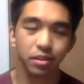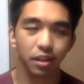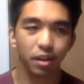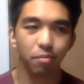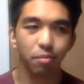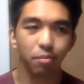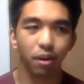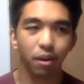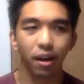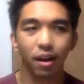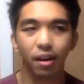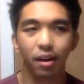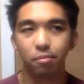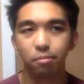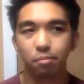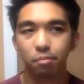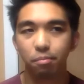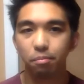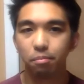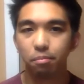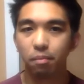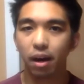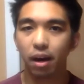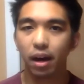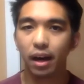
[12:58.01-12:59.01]
I brought
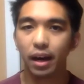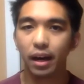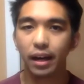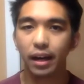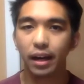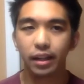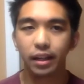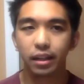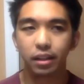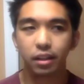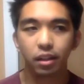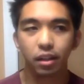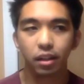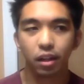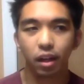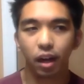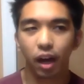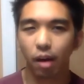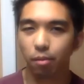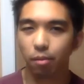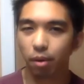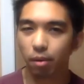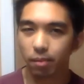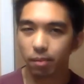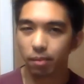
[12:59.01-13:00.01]
my
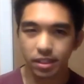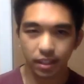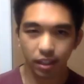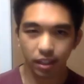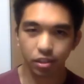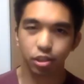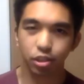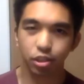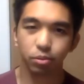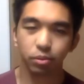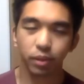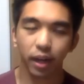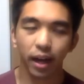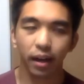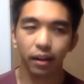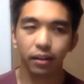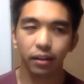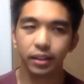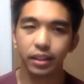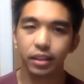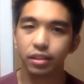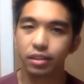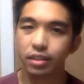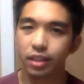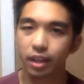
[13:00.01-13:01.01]

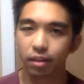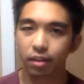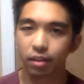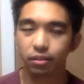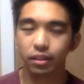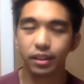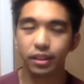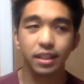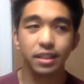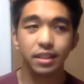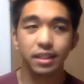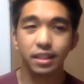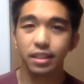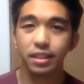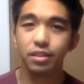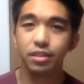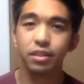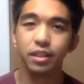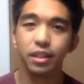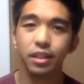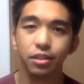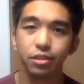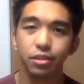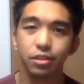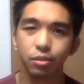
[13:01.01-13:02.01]
sexuality definitely is
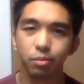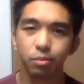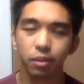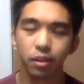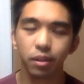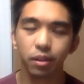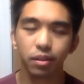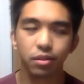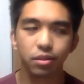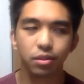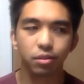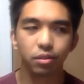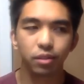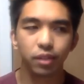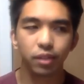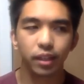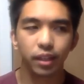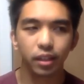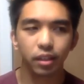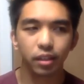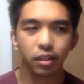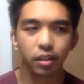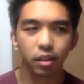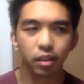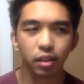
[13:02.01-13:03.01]
into it, but also
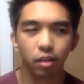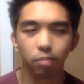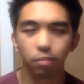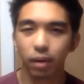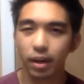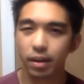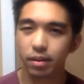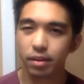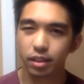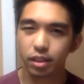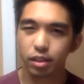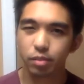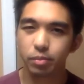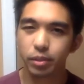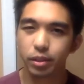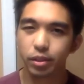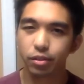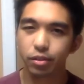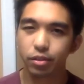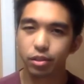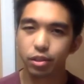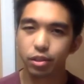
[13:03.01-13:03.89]
like my experience